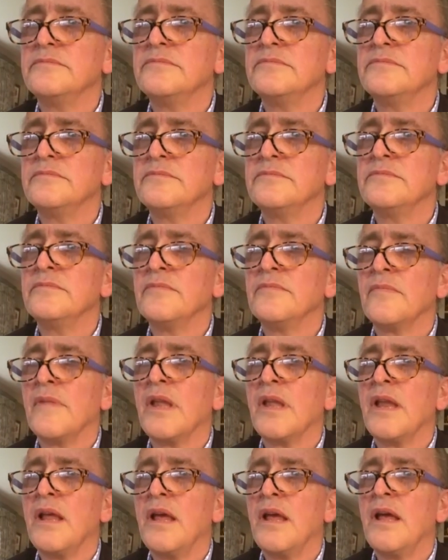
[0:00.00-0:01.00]

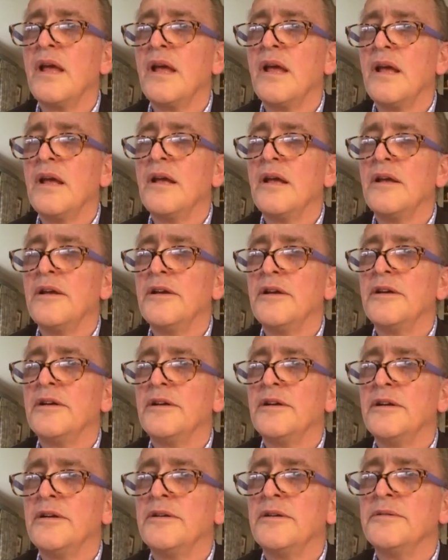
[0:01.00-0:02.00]

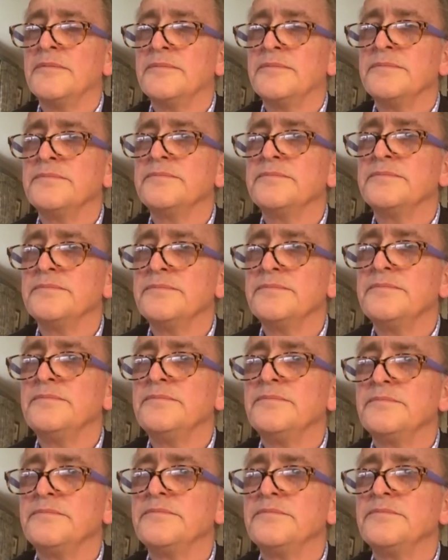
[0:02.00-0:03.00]

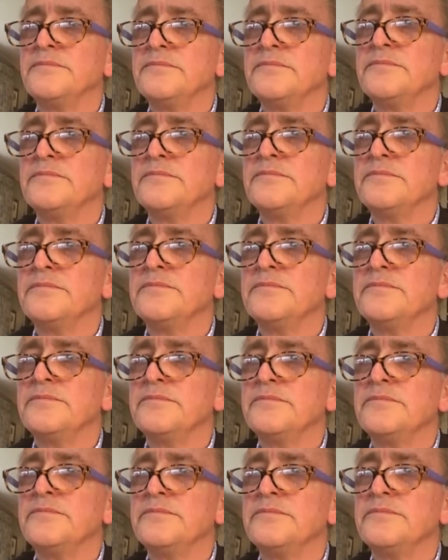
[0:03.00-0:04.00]

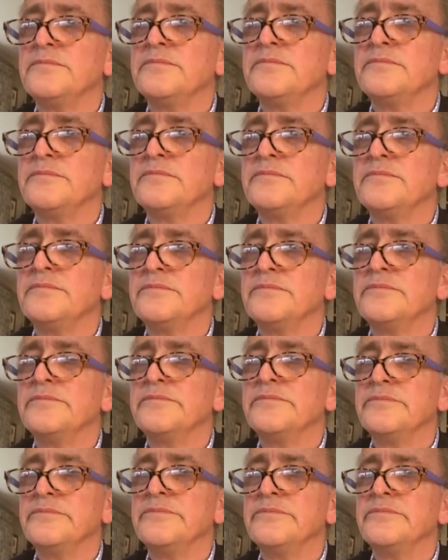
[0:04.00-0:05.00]

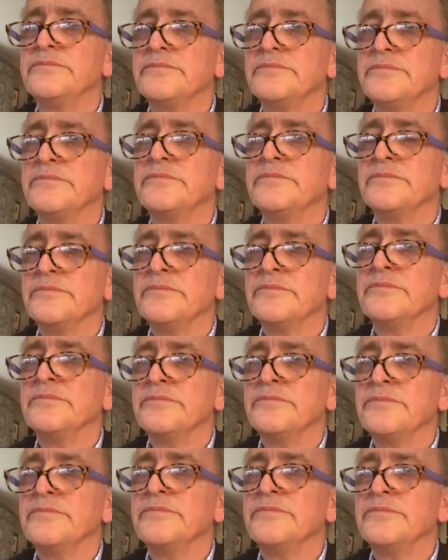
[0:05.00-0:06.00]

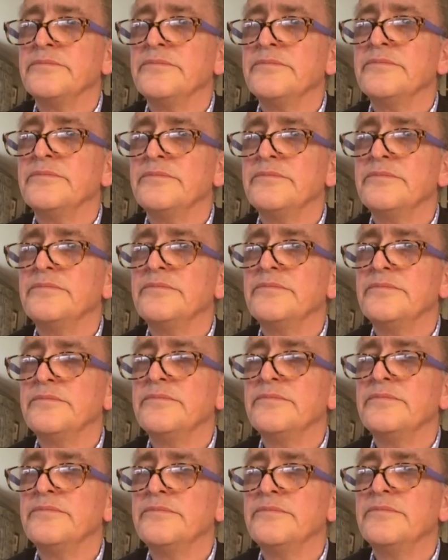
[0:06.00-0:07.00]

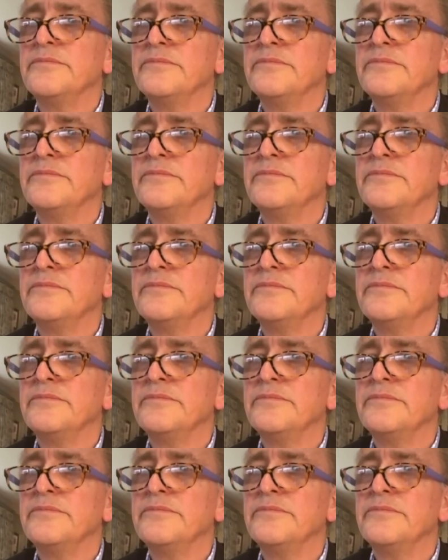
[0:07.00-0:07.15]
No words are spoken by the person on screen.